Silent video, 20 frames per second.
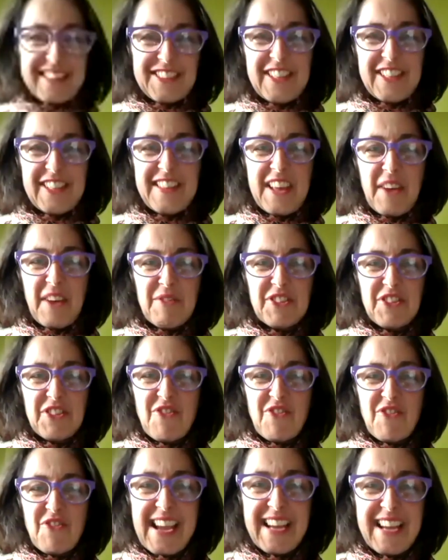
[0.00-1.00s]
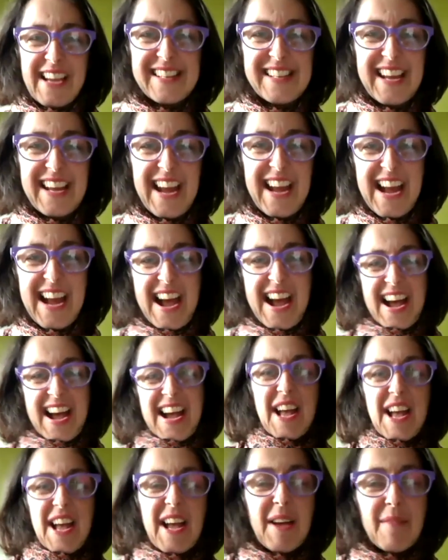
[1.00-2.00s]
That was great.
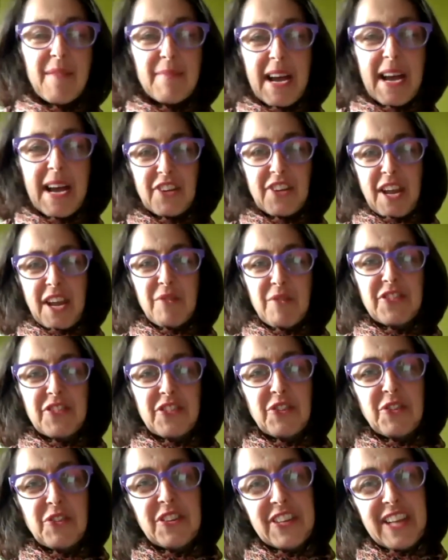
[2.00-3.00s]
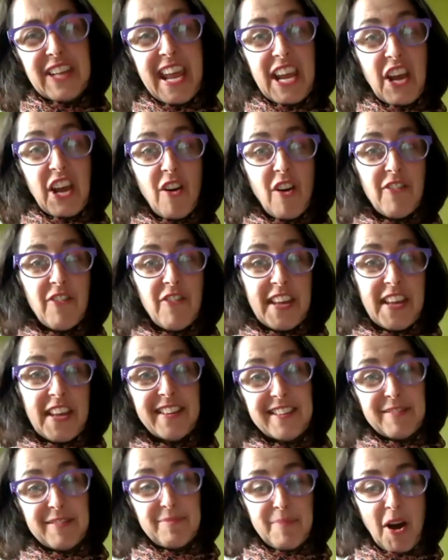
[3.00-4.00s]
Patrick, I was going to kick off this
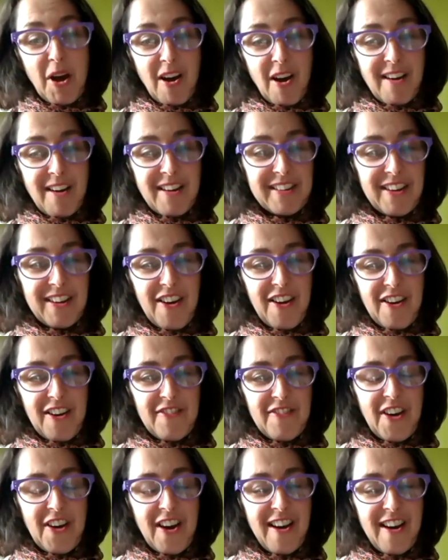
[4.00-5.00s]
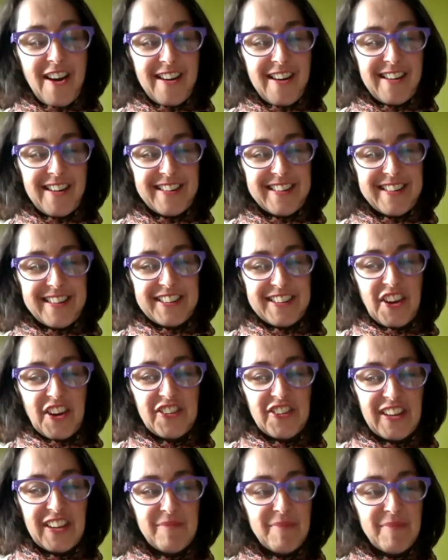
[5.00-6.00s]
part of our
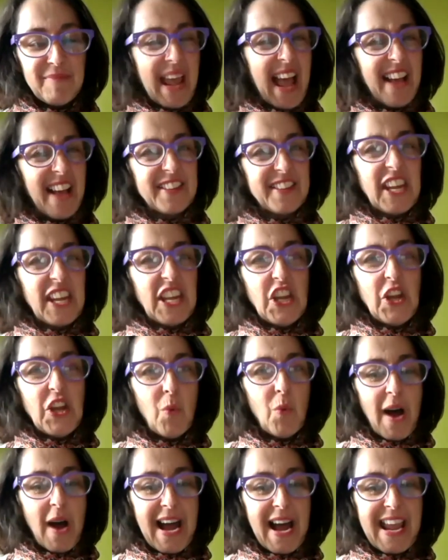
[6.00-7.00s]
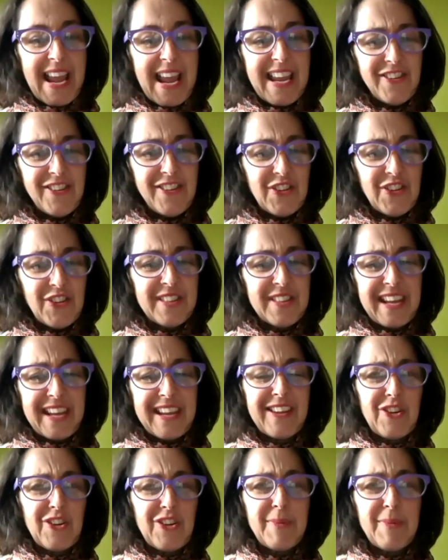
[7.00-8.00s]
discussion by asking you, why do you think
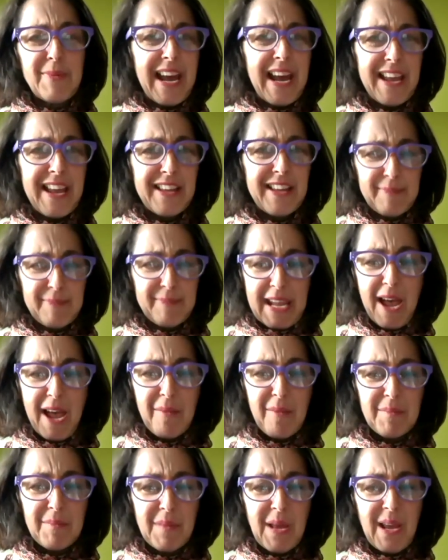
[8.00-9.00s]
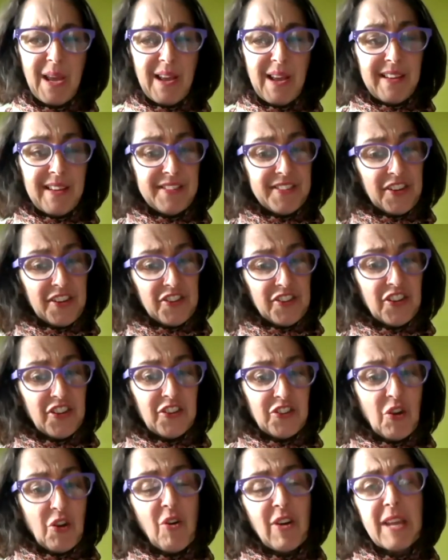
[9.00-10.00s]
UBI has become such a
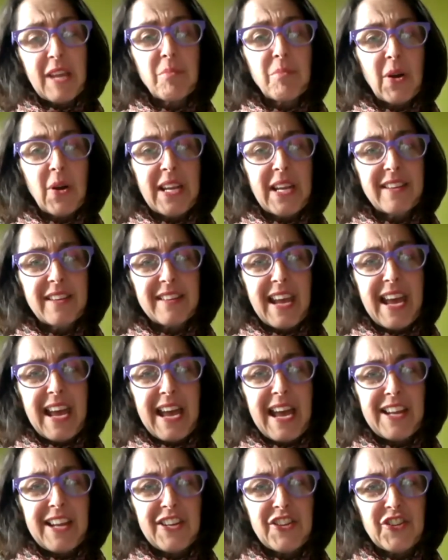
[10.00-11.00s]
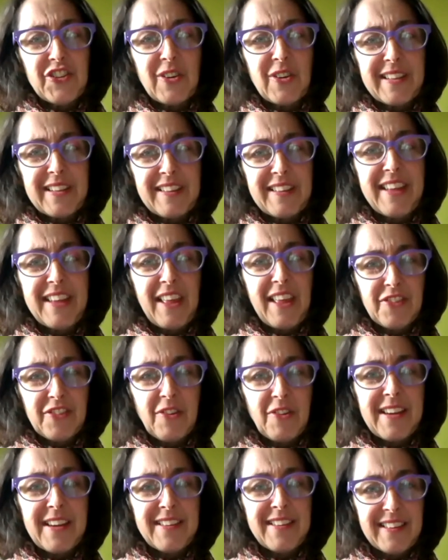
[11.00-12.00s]
talking point during this health
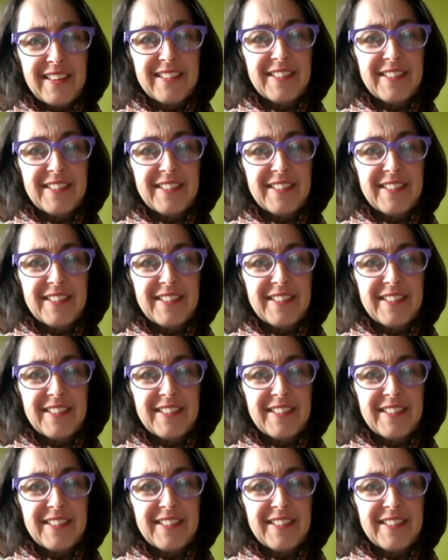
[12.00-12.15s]
crisis?